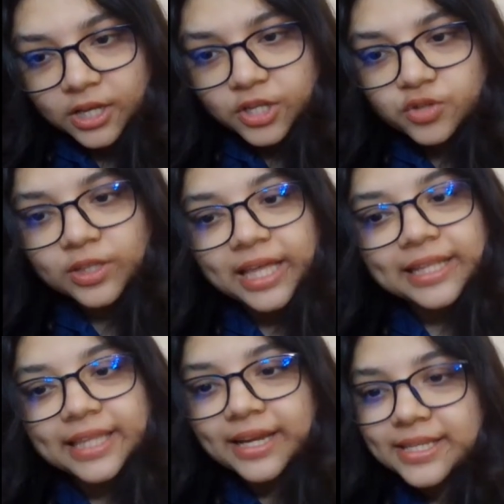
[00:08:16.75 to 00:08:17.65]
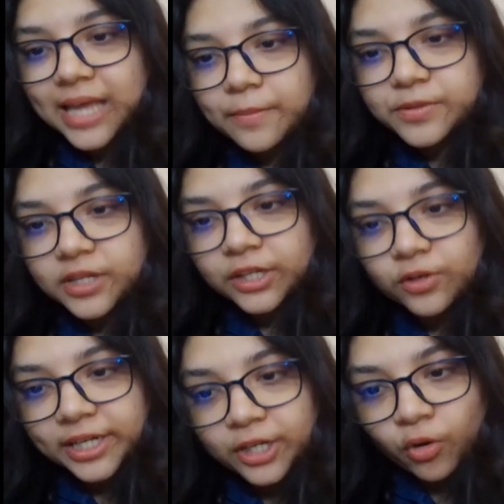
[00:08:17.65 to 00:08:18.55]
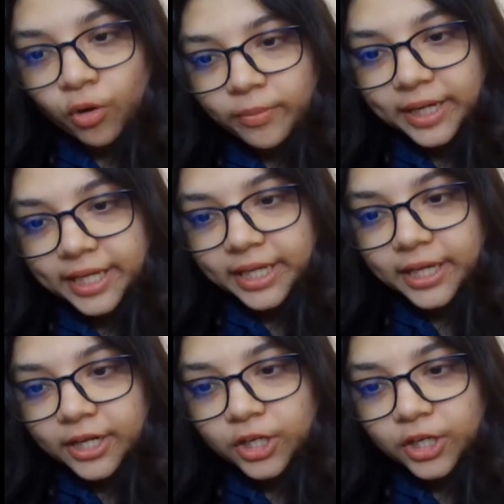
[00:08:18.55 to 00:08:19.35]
So then there is absolutely nobody